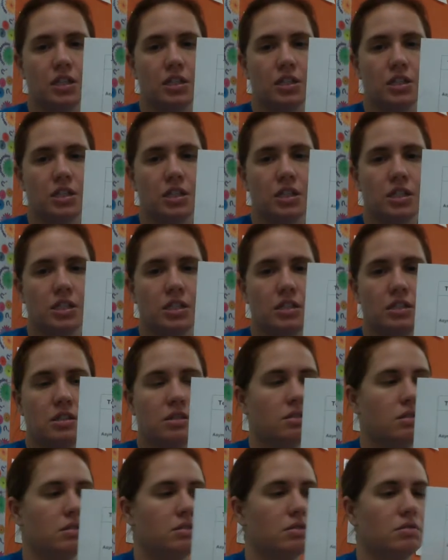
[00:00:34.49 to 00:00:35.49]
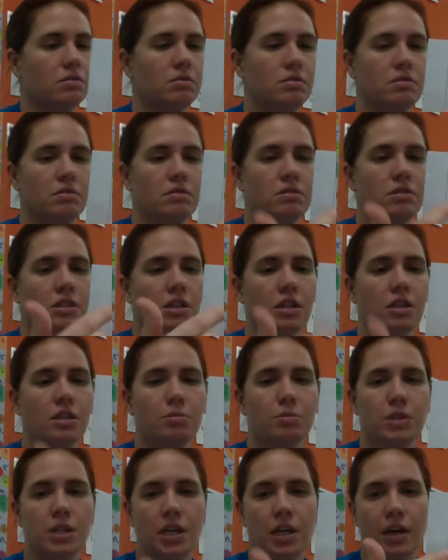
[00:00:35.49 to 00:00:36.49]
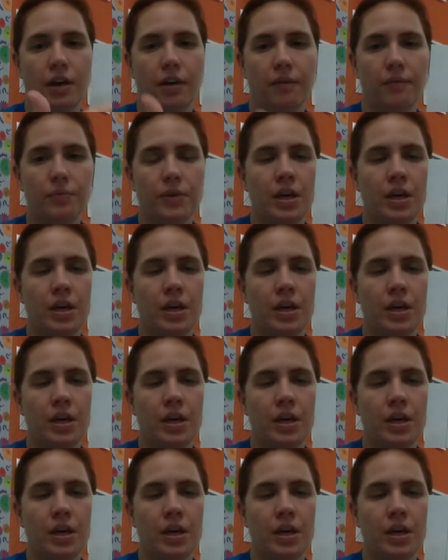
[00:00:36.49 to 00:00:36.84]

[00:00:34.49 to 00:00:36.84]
there's just terms here.